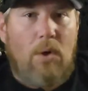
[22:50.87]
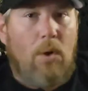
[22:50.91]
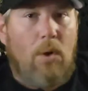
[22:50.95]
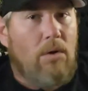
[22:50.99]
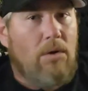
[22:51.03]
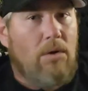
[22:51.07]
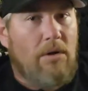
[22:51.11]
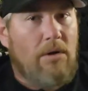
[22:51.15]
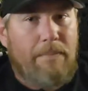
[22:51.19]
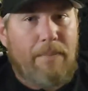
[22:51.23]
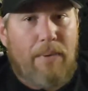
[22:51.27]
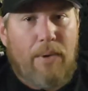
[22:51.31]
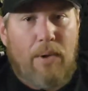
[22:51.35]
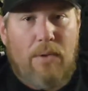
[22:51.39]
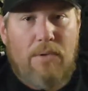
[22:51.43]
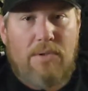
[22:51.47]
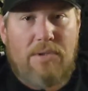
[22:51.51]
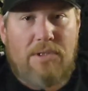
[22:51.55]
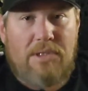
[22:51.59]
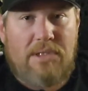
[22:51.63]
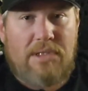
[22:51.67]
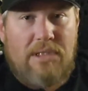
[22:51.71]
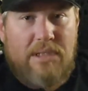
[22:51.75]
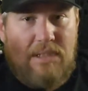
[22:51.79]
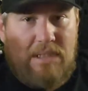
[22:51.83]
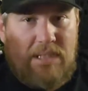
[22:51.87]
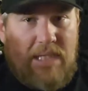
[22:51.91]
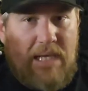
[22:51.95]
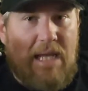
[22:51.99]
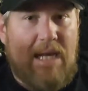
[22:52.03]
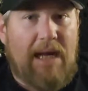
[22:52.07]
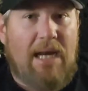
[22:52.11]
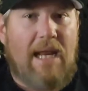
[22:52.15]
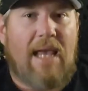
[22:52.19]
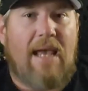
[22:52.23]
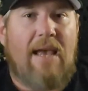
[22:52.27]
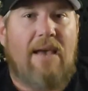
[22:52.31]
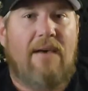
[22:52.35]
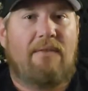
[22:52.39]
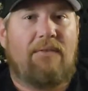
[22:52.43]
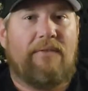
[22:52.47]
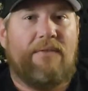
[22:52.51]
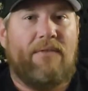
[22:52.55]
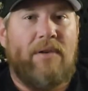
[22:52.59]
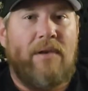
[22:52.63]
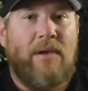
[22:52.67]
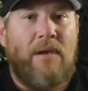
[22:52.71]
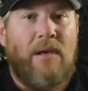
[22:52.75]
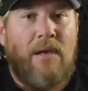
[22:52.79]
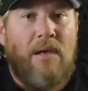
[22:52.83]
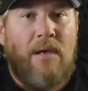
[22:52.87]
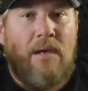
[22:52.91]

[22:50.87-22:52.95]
Older bows tend to have